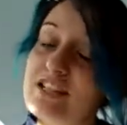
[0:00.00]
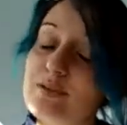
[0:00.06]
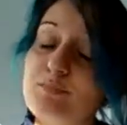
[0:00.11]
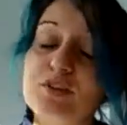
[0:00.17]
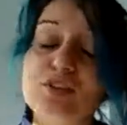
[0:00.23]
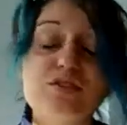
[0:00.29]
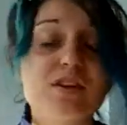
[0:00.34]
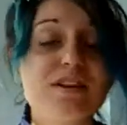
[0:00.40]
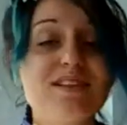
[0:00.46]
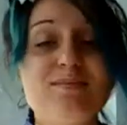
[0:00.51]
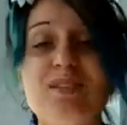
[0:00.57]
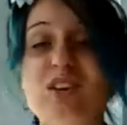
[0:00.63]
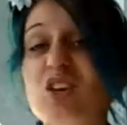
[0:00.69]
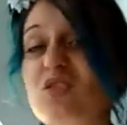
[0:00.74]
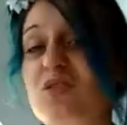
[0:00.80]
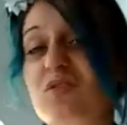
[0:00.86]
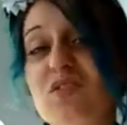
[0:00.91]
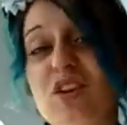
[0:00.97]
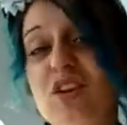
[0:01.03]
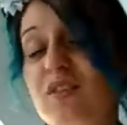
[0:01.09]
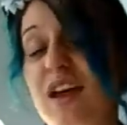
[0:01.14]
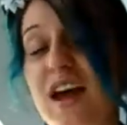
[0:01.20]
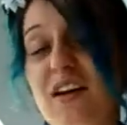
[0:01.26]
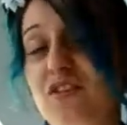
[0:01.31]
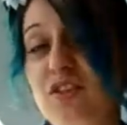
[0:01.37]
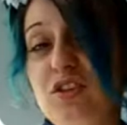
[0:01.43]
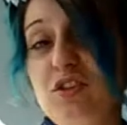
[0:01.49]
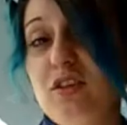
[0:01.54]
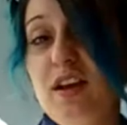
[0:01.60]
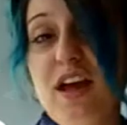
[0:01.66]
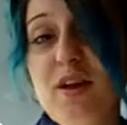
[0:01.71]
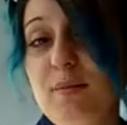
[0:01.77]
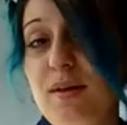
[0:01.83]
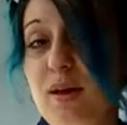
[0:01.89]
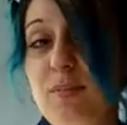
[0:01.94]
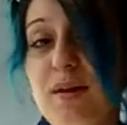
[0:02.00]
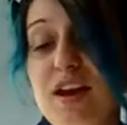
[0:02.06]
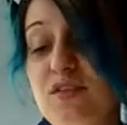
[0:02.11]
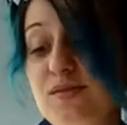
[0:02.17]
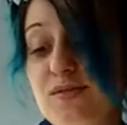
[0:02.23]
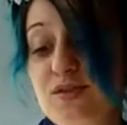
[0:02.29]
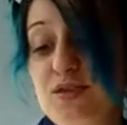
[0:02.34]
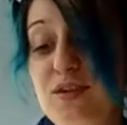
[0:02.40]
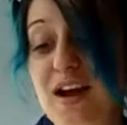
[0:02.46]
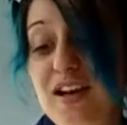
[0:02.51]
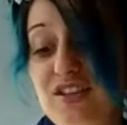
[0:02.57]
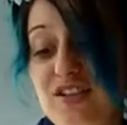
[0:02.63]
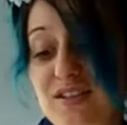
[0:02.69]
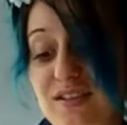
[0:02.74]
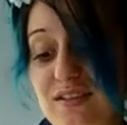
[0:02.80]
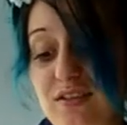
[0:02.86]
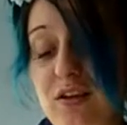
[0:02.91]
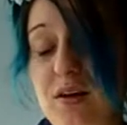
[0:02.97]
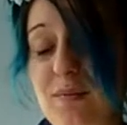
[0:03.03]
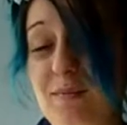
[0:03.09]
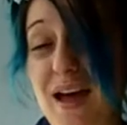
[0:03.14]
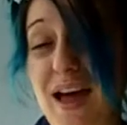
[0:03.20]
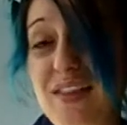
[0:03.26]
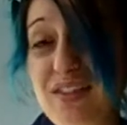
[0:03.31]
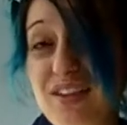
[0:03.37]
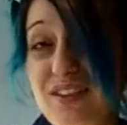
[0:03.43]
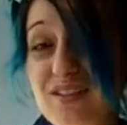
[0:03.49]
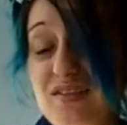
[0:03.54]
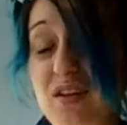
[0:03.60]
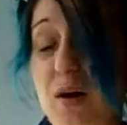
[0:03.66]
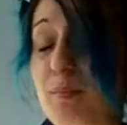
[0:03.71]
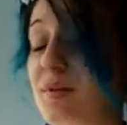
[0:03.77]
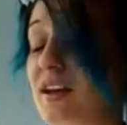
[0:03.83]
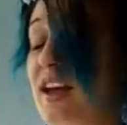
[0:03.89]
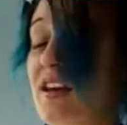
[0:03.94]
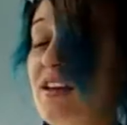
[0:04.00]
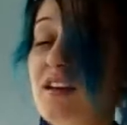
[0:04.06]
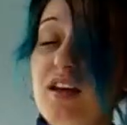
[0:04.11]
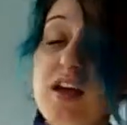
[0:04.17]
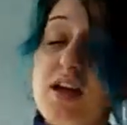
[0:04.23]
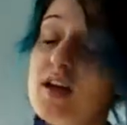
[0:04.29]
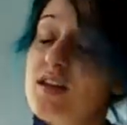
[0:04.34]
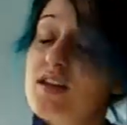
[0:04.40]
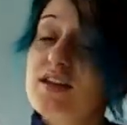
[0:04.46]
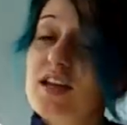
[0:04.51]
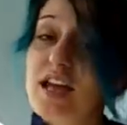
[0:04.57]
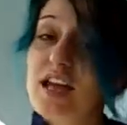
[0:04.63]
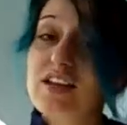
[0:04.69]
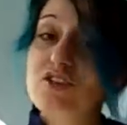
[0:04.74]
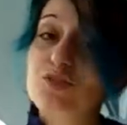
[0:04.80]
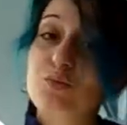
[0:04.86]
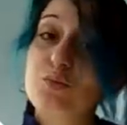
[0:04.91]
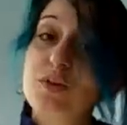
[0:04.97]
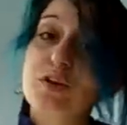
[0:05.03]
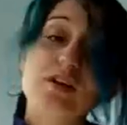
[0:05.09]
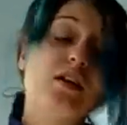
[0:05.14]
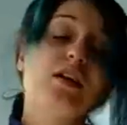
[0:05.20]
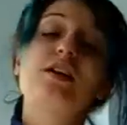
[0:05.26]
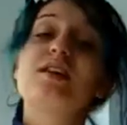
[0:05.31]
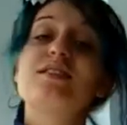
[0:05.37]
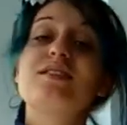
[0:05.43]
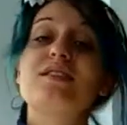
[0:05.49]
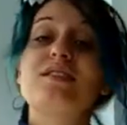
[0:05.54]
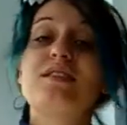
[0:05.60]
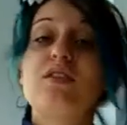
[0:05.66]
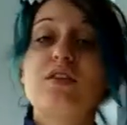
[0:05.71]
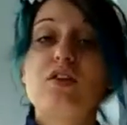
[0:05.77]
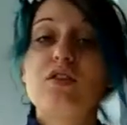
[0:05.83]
But trust me, you don't have to learn how to make patterns from scratch. It's a lot of math and it's complicated. It's really not necessary.